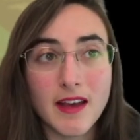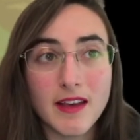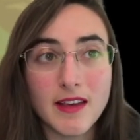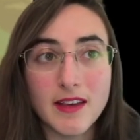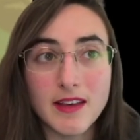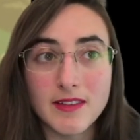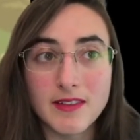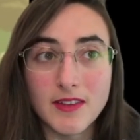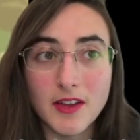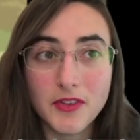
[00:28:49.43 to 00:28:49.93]

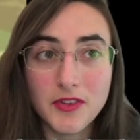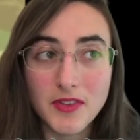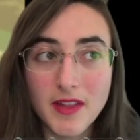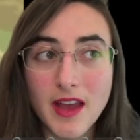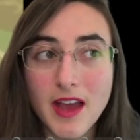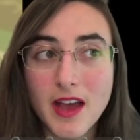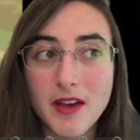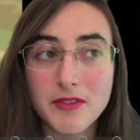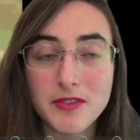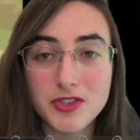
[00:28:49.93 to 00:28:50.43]
It doesn't
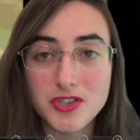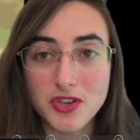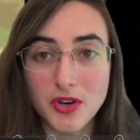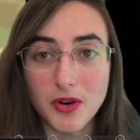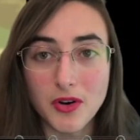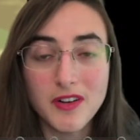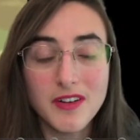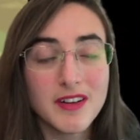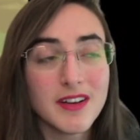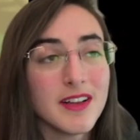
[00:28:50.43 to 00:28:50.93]
have a
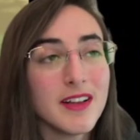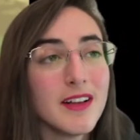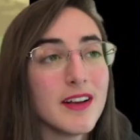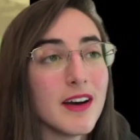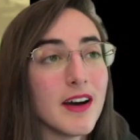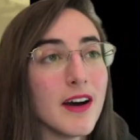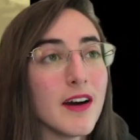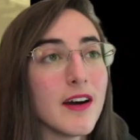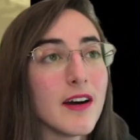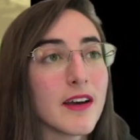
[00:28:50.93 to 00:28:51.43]
jaw.
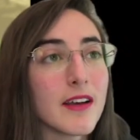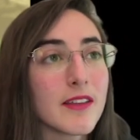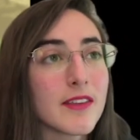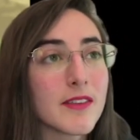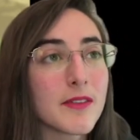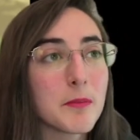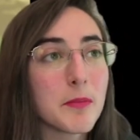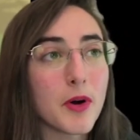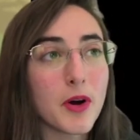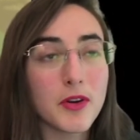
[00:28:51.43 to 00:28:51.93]

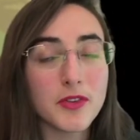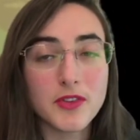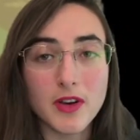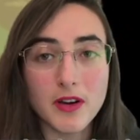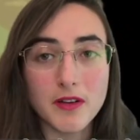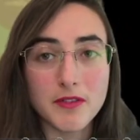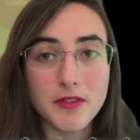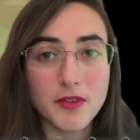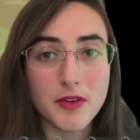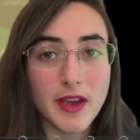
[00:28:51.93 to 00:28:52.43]
It's part
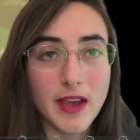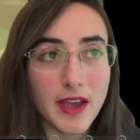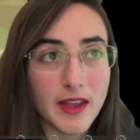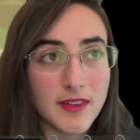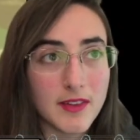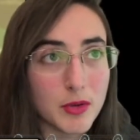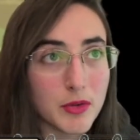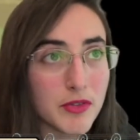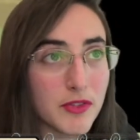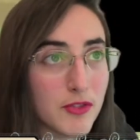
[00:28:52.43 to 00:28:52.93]
of the
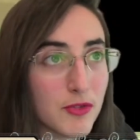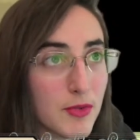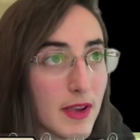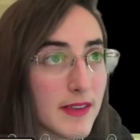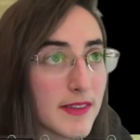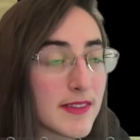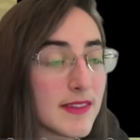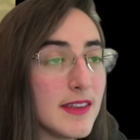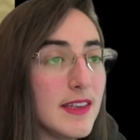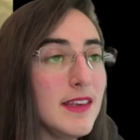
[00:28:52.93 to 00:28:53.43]

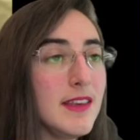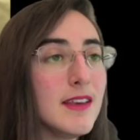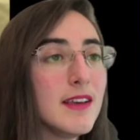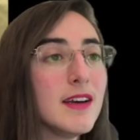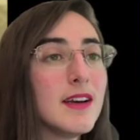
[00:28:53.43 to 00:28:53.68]
Heterostraceae,